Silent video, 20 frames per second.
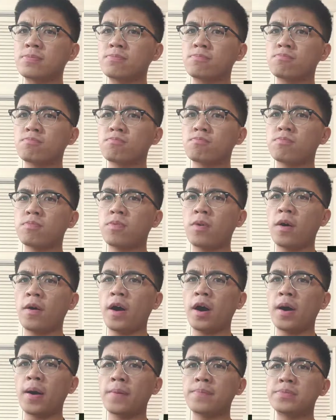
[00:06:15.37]
a
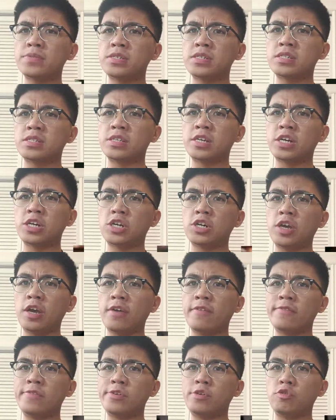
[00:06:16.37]
option there
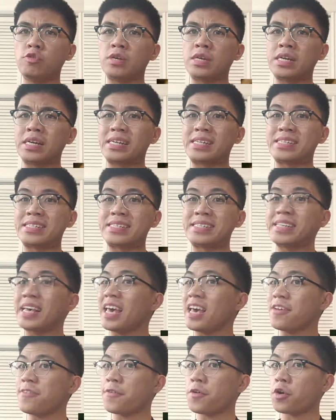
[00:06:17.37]
if you can
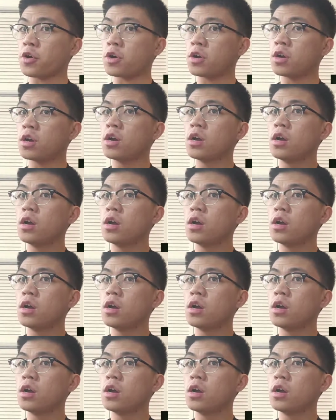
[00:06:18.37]
save her,